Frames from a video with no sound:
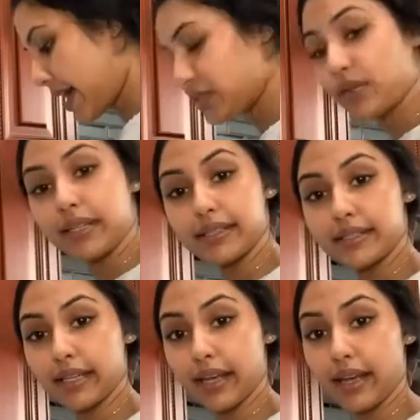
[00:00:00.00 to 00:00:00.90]
you can
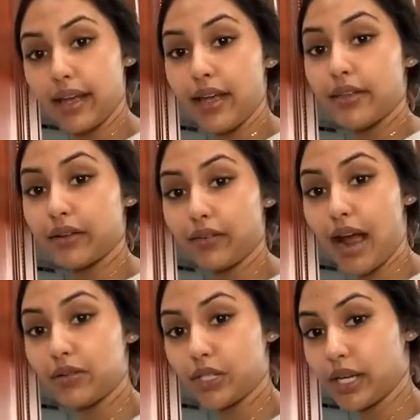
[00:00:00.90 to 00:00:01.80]
see, the
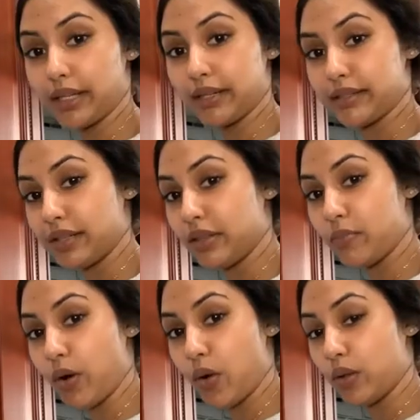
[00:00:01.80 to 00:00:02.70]
ground chicken is in the
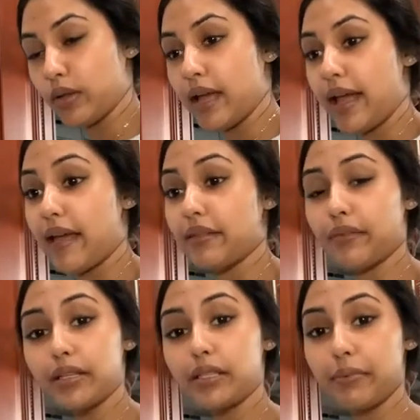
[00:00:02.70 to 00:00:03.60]
bowl, and the
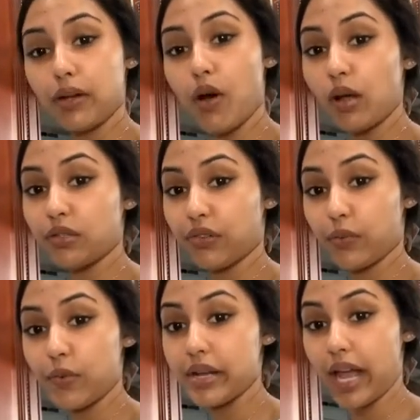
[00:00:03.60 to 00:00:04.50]
recipe calls for
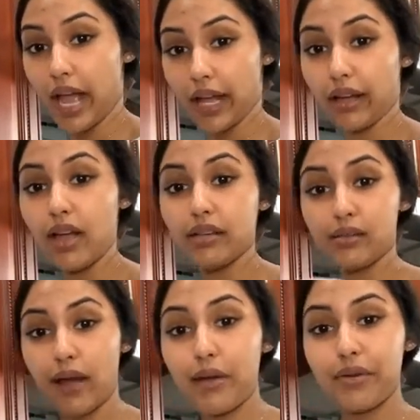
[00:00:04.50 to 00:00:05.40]
1 egg. So
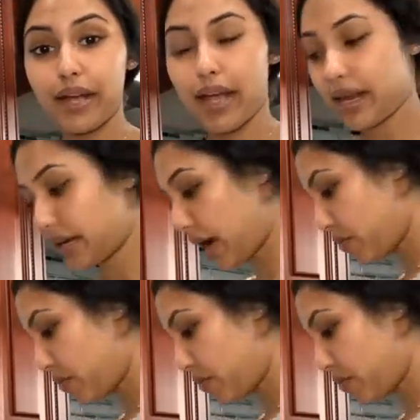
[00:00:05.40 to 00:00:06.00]
I went ahead and got 1